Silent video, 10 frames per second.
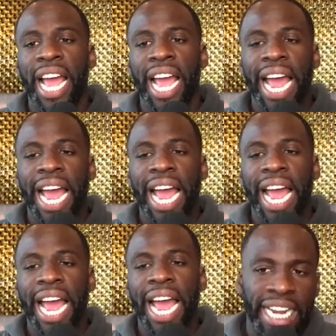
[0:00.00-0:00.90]

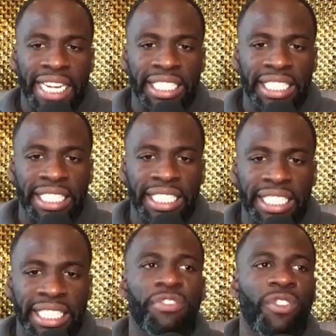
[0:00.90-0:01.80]
And
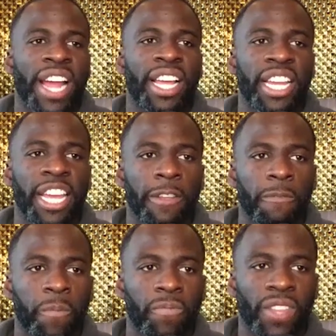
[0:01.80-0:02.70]
quite frankly,
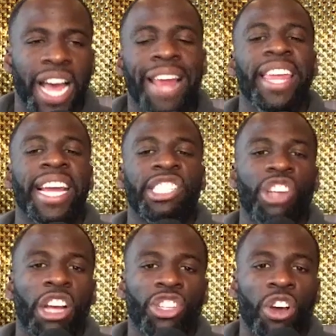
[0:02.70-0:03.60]
I think it's
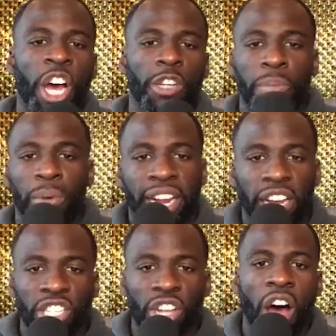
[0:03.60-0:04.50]
also helped bring
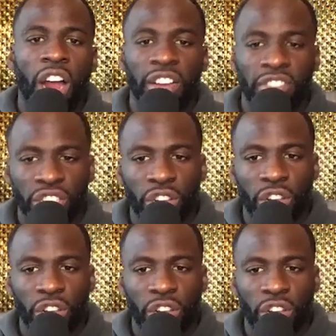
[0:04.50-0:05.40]
us all of us
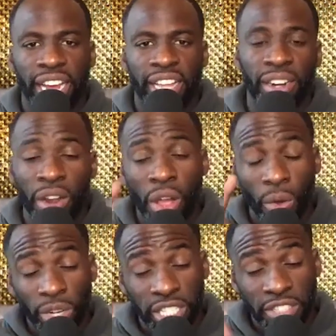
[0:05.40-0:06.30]
closer together,
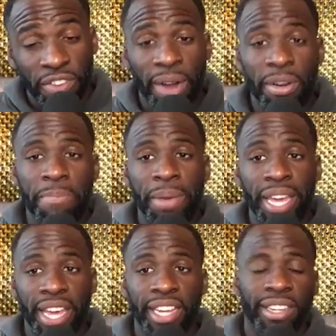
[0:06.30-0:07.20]
which is very
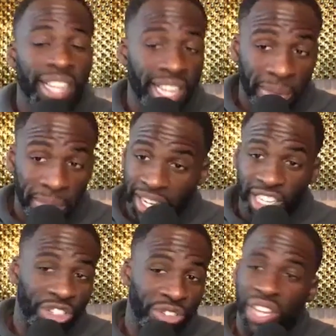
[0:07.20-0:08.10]
big,
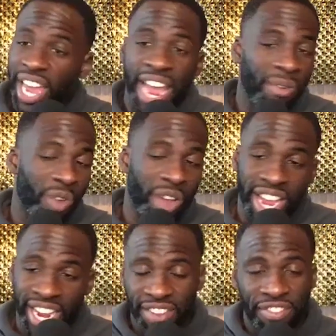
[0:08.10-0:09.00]
because you can't
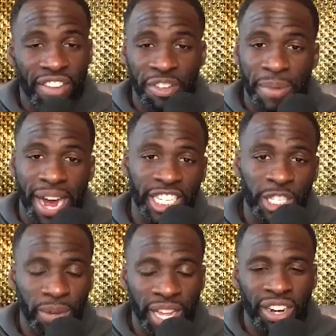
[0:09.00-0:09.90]
win if everybody's
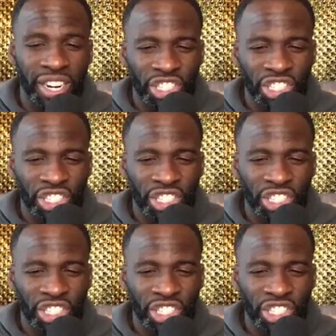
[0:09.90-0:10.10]
splintered.